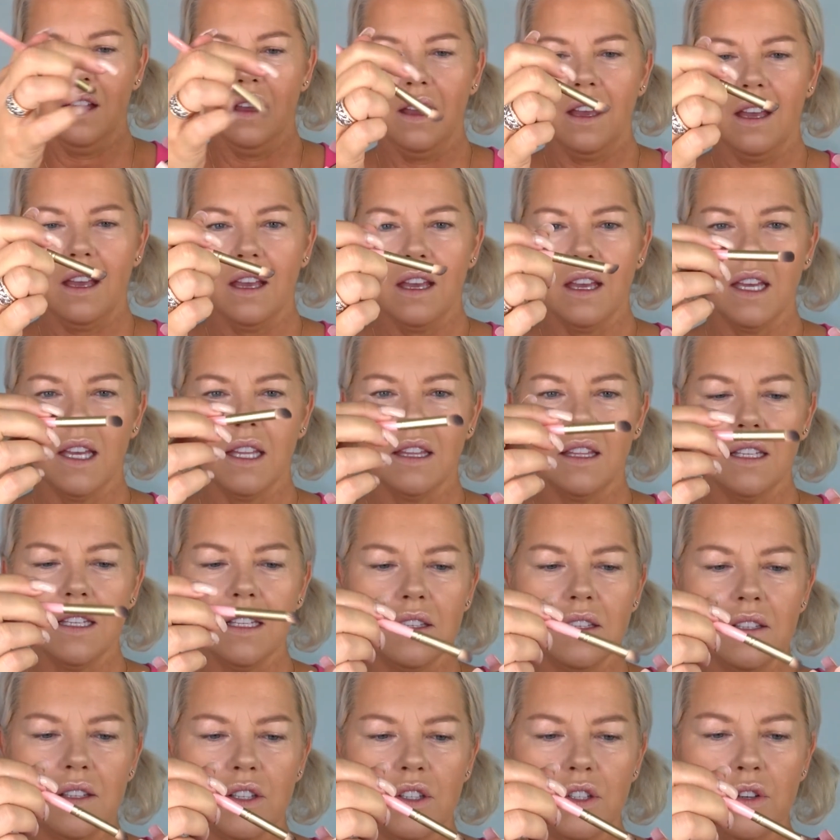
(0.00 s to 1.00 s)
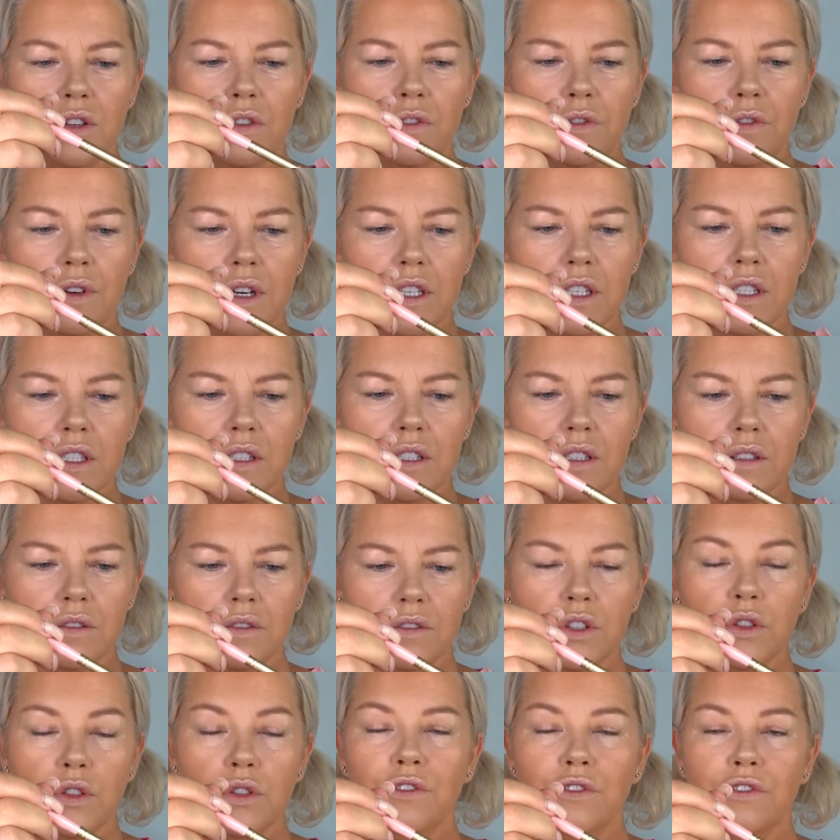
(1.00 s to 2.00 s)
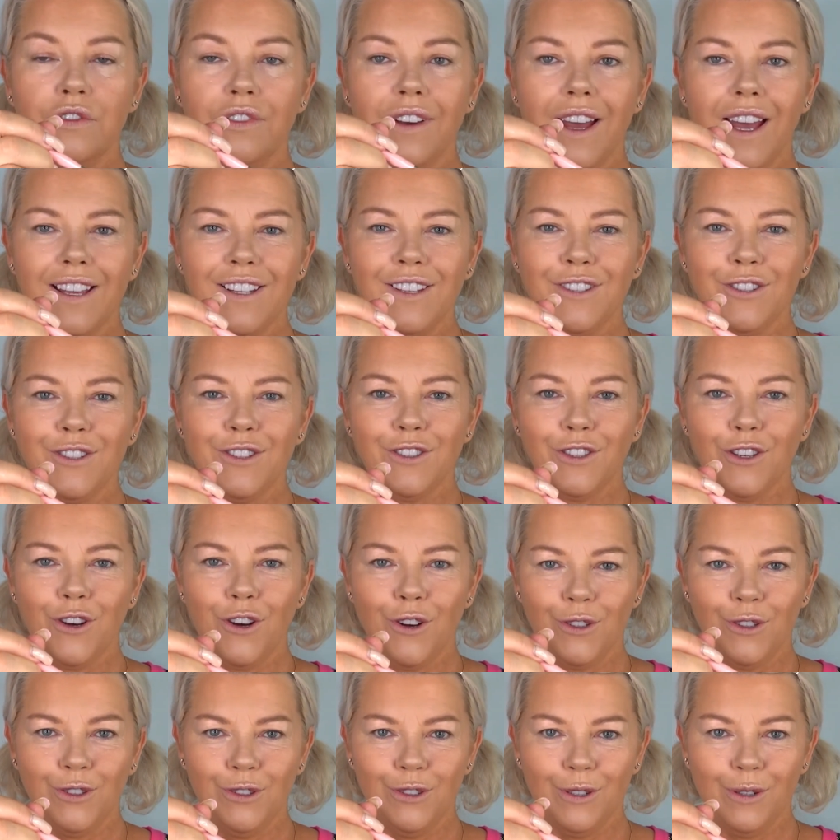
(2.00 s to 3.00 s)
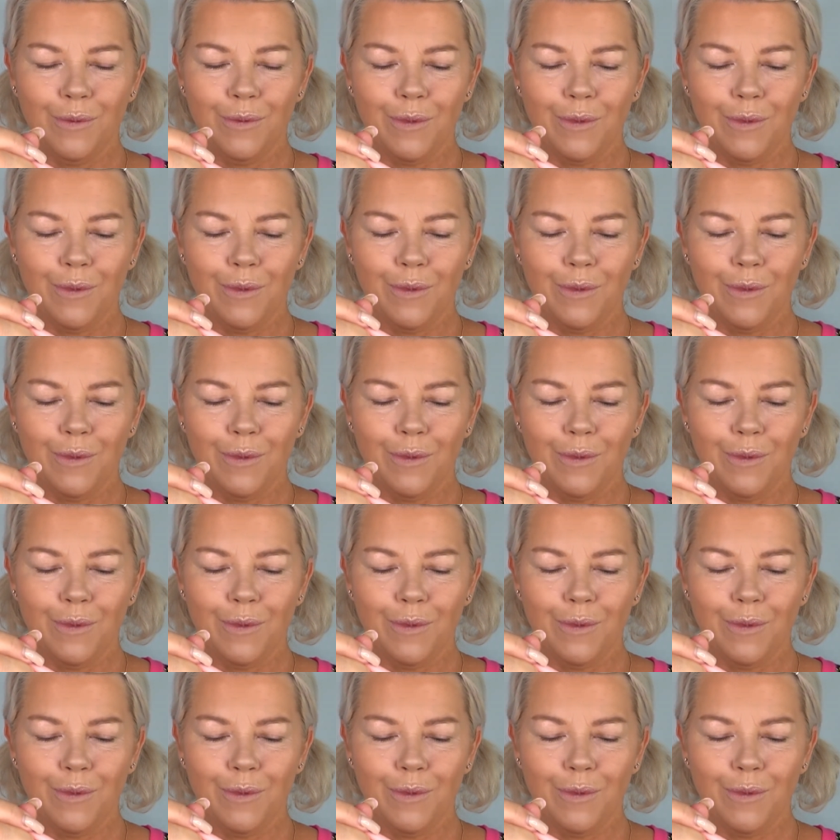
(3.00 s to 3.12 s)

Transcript: and this is a two-faced contour